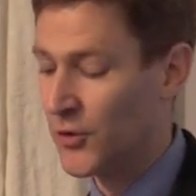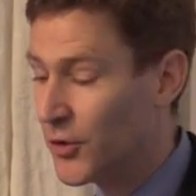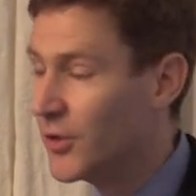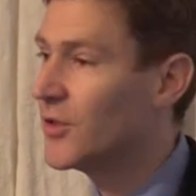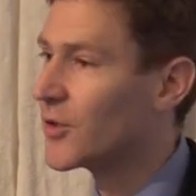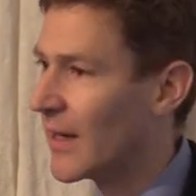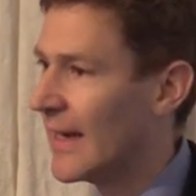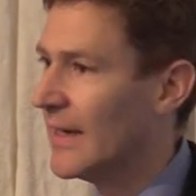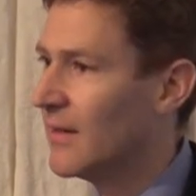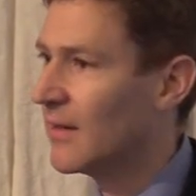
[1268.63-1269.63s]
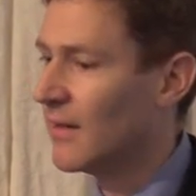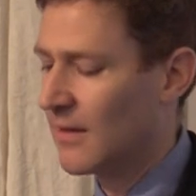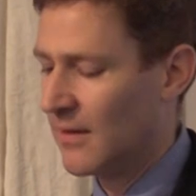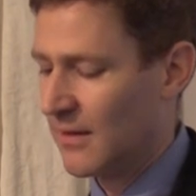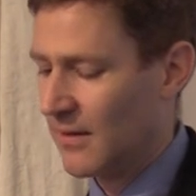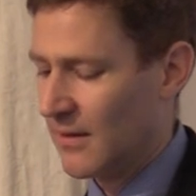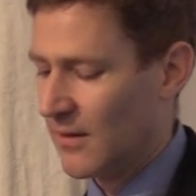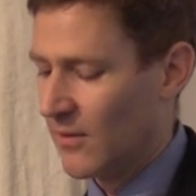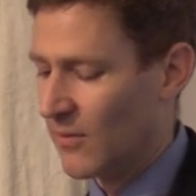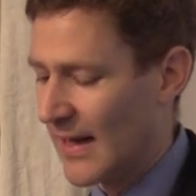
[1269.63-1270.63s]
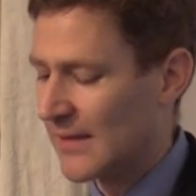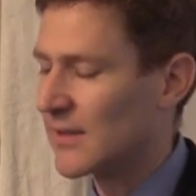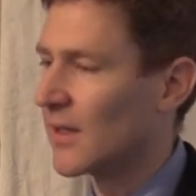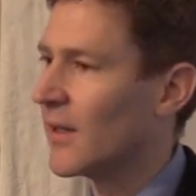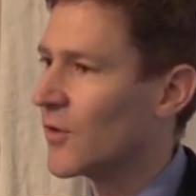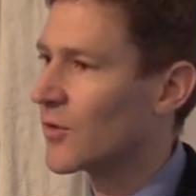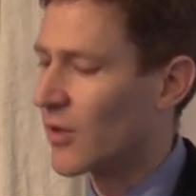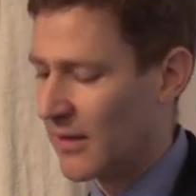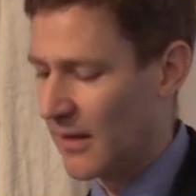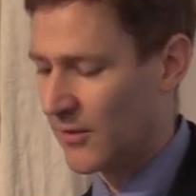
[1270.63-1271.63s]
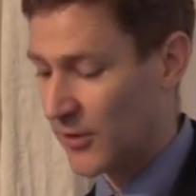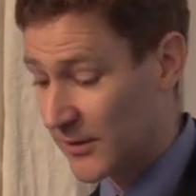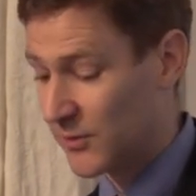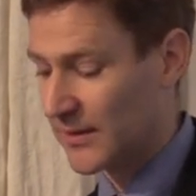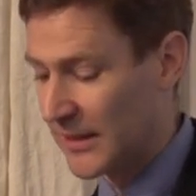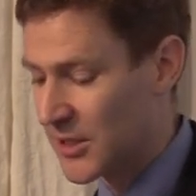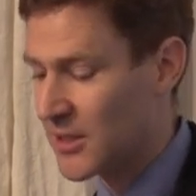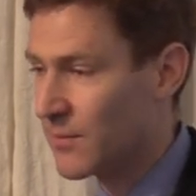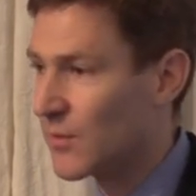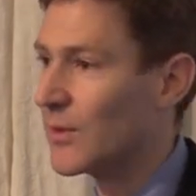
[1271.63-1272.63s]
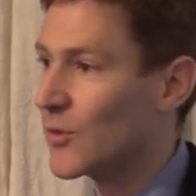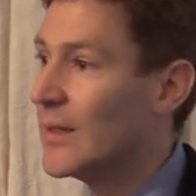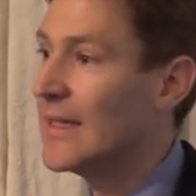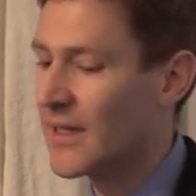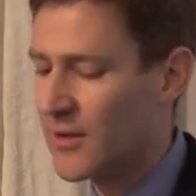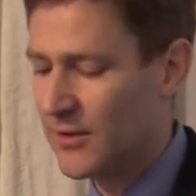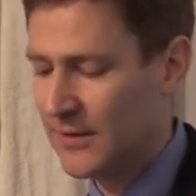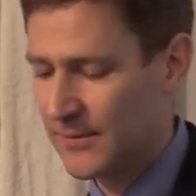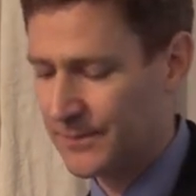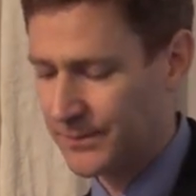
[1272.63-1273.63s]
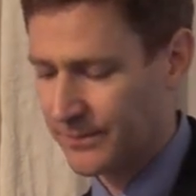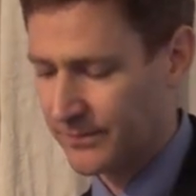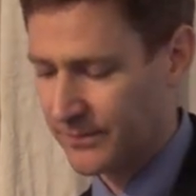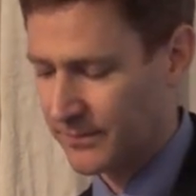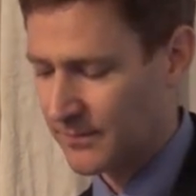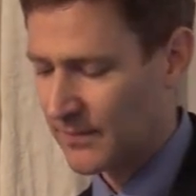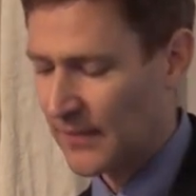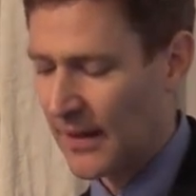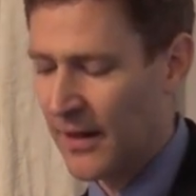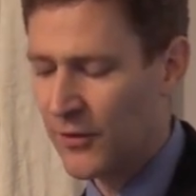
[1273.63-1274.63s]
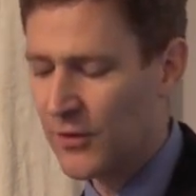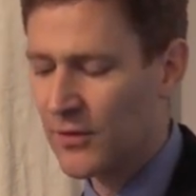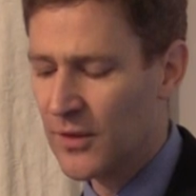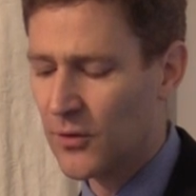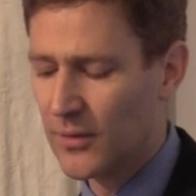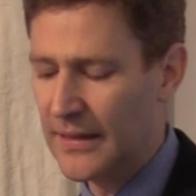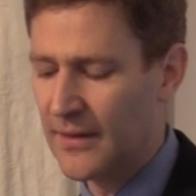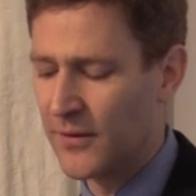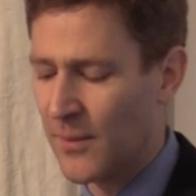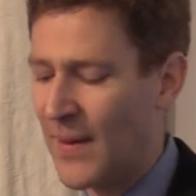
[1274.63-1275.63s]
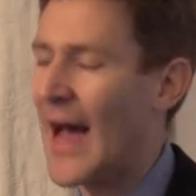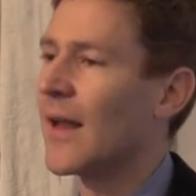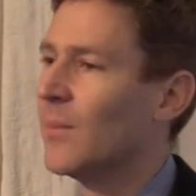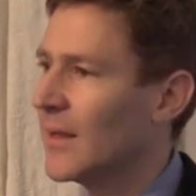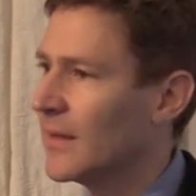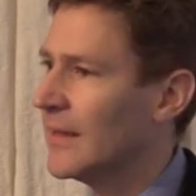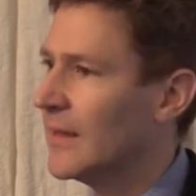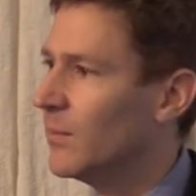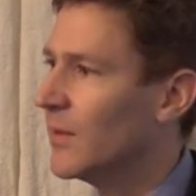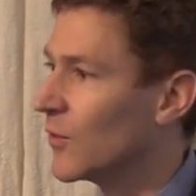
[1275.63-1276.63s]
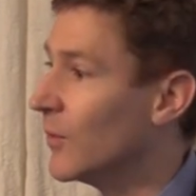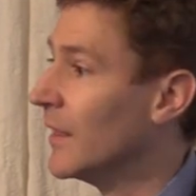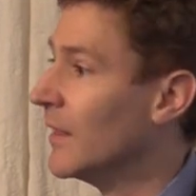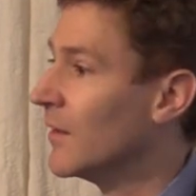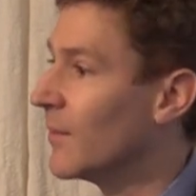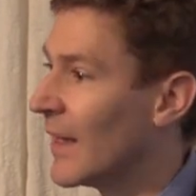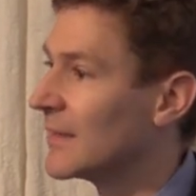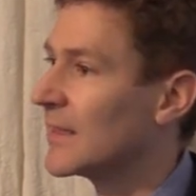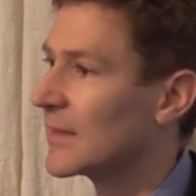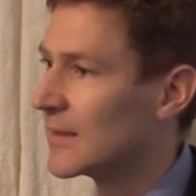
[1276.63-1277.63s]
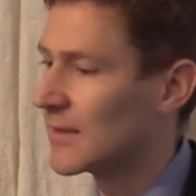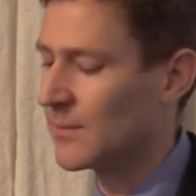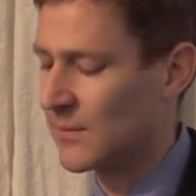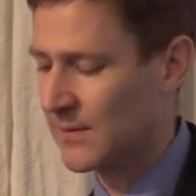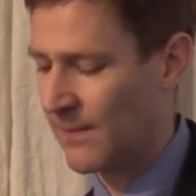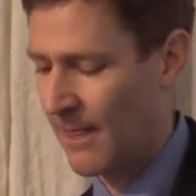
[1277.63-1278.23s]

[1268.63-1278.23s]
Good trade rests on trust relationships between countries and a certain degree of compatibility between domestic systems.